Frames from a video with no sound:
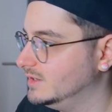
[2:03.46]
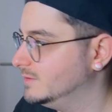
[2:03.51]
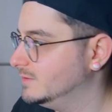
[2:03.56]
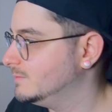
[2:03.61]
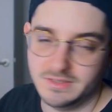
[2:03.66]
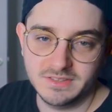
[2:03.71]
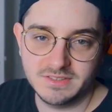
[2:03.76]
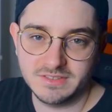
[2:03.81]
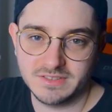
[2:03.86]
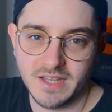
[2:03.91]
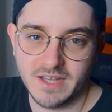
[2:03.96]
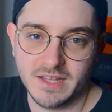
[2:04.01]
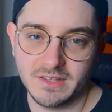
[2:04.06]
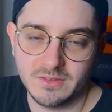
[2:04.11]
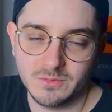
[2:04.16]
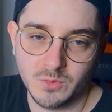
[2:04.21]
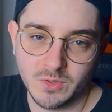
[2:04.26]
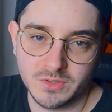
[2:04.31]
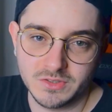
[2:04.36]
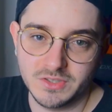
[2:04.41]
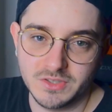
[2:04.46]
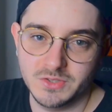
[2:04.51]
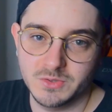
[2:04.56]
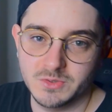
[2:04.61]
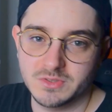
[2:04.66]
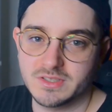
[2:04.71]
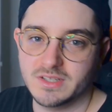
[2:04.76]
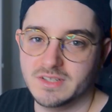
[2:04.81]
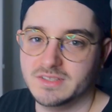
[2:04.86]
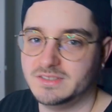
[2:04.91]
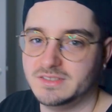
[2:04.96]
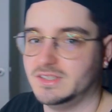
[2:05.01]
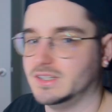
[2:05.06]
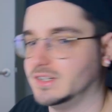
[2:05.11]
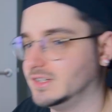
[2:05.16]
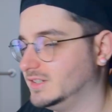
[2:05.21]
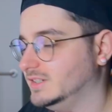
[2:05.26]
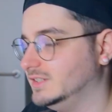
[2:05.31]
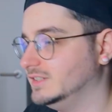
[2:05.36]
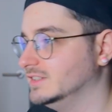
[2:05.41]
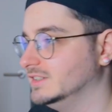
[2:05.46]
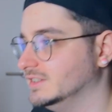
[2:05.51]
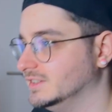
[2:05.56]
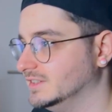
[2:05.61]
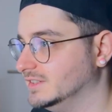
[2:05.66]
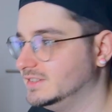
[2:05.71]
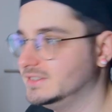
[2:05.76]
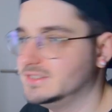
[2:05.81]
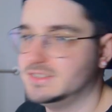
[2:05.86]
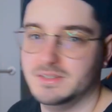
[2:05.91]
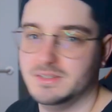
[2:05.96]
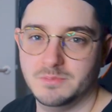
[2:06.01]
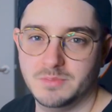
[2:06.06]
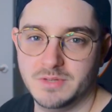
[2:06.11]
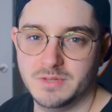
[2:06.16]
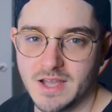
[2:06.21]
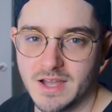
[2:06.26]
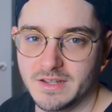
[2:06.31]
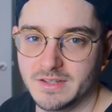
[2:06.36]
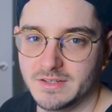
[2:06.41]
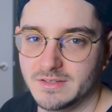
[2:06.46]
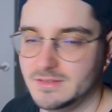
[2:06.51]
but instead want to use strncpy.